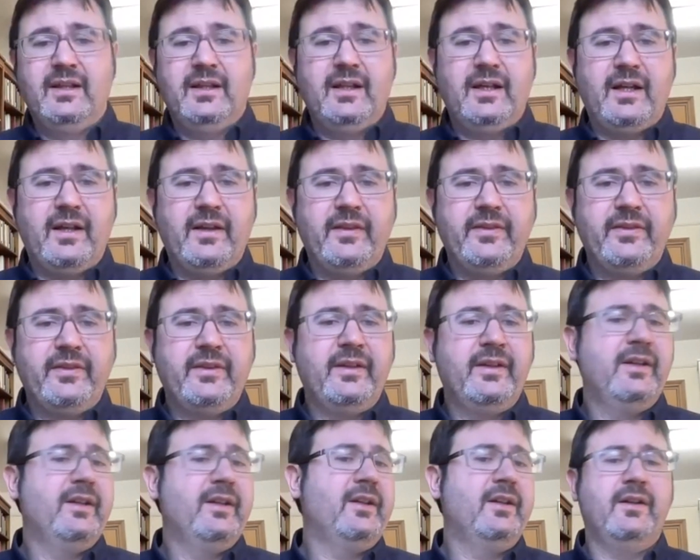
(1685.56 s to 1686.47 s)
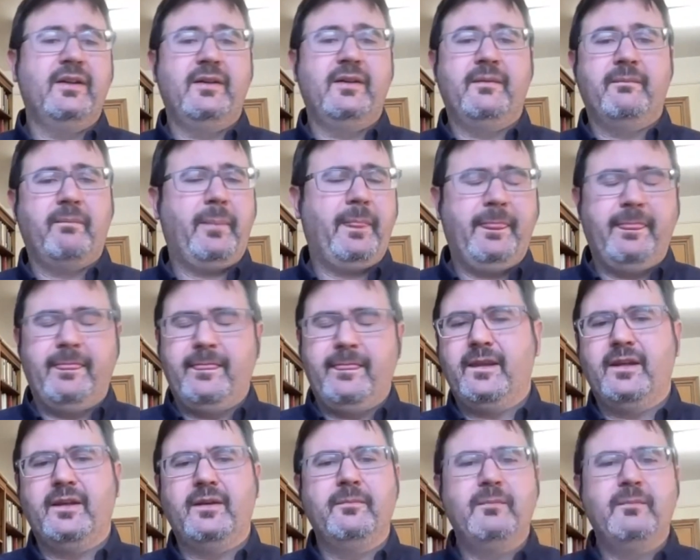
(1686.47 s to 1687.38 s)
and the
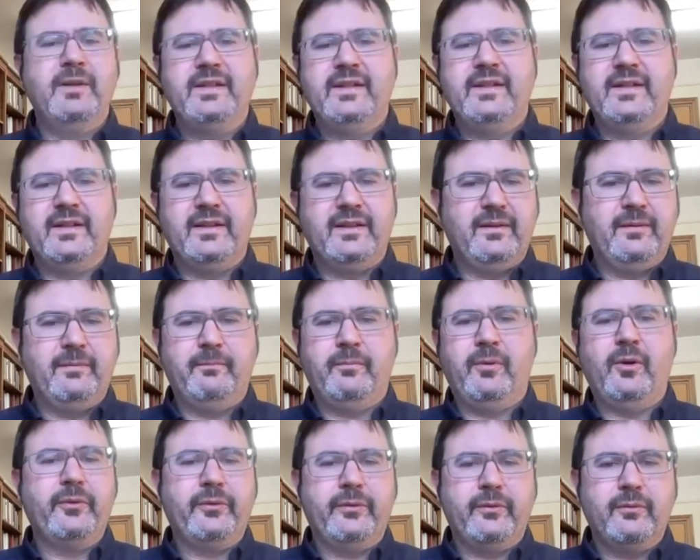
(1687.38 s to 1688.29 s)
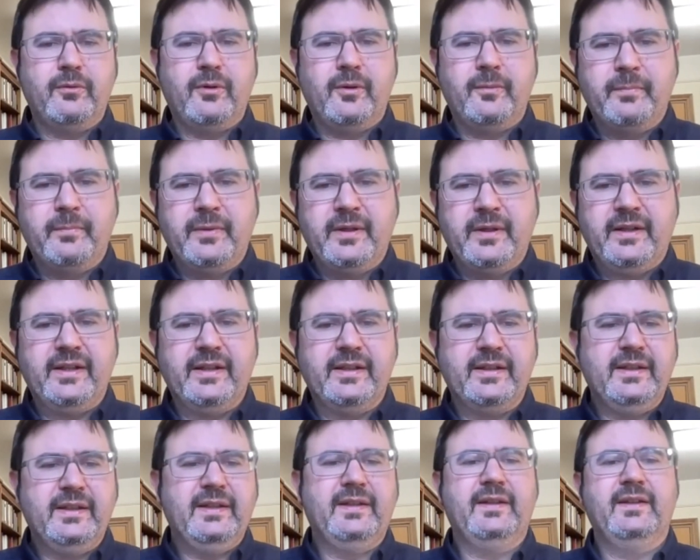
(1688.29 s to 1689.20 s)
immediate post-war
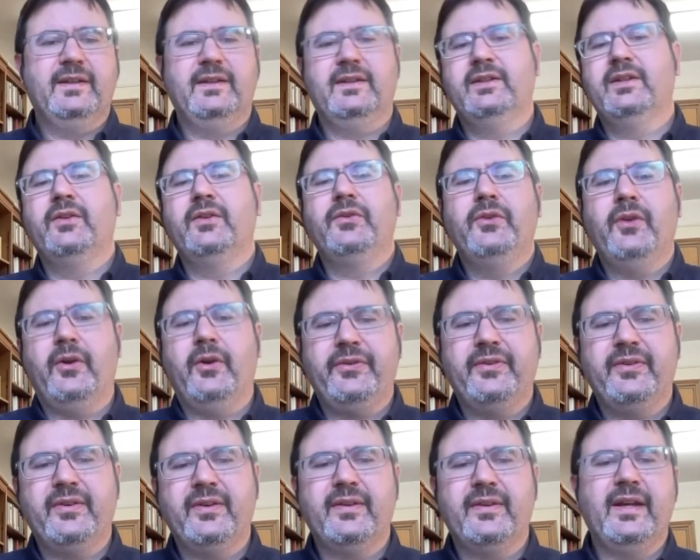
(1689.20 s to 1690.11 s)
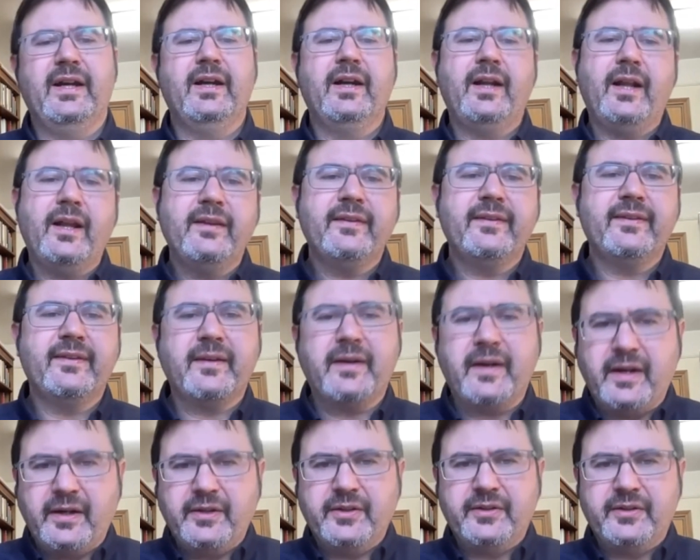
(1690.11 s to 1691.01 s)
period did not see their
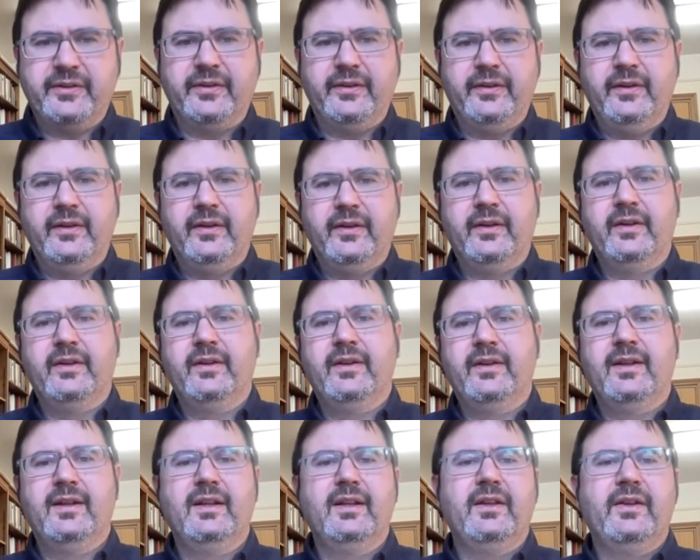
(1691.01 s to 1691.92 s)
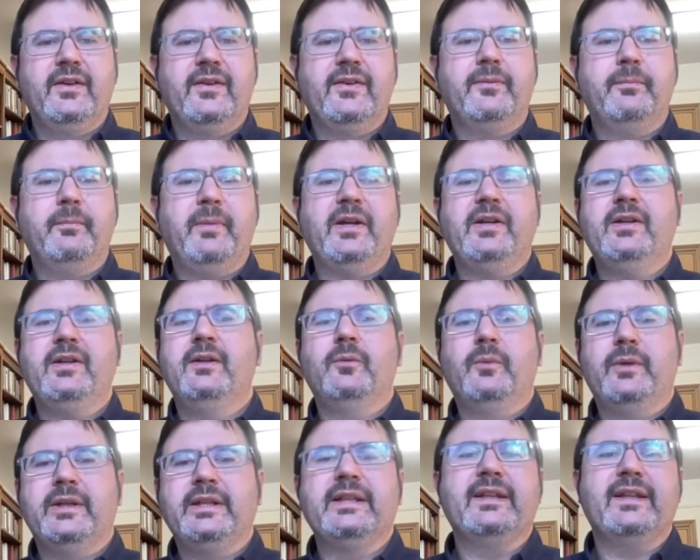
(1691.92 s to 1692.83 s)
restoration, especially
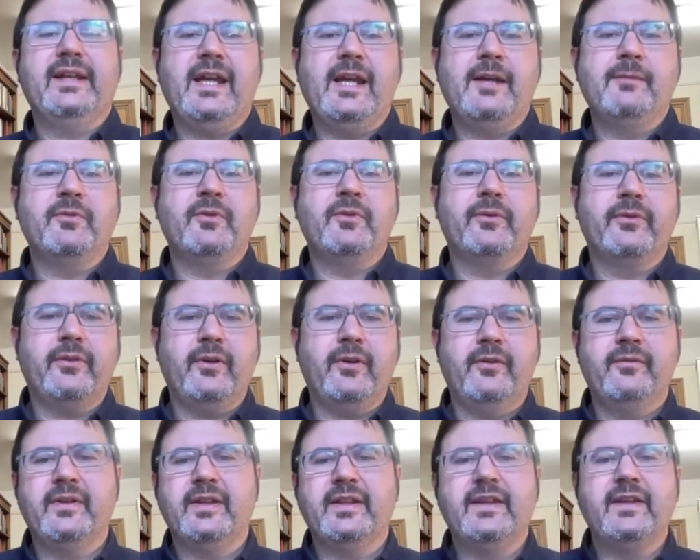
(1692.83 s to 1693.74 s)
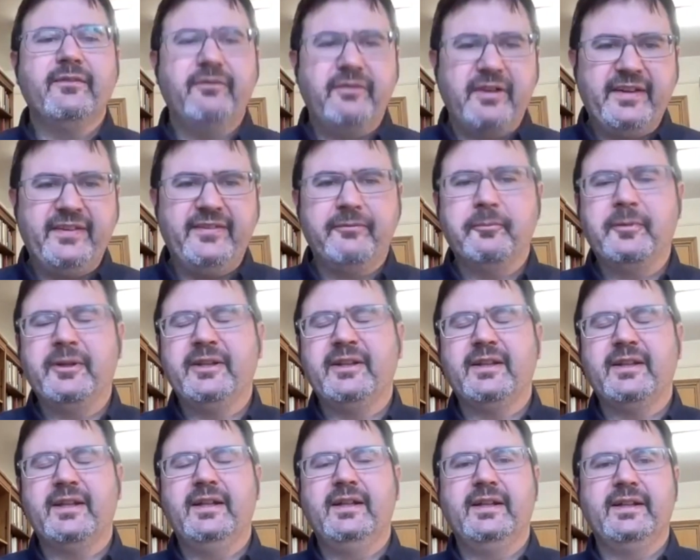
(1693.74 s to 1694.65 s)
when it came to Soviet
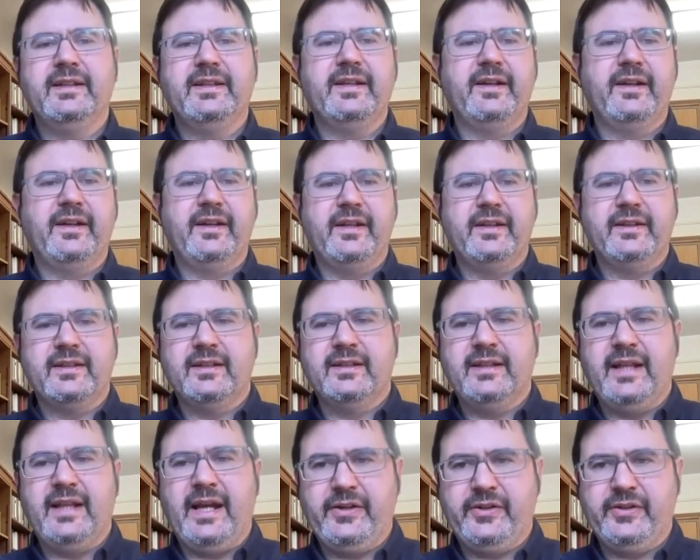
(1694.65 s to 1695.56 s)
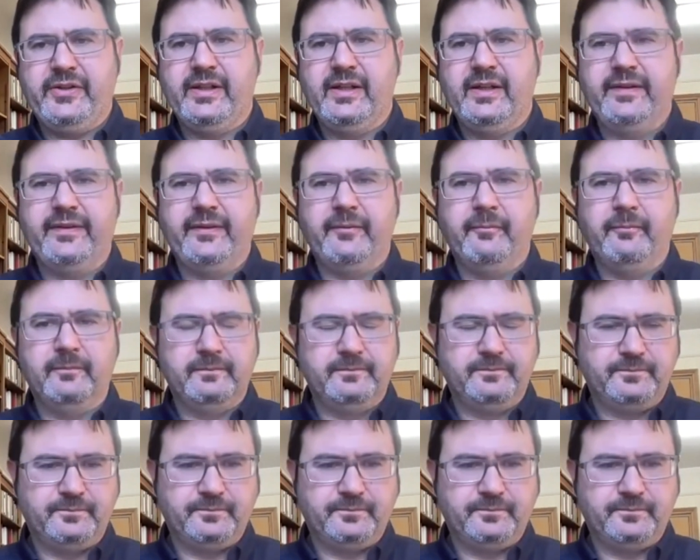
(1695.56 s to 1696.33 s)
investment in literary internationalism.